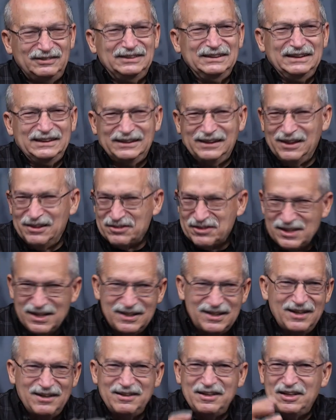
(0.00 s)
he goes
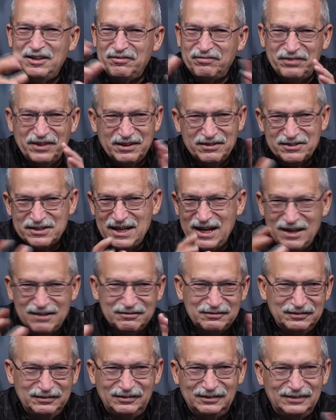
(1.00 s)
in there and he figures
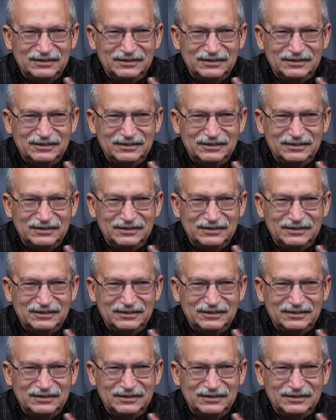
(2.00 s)
out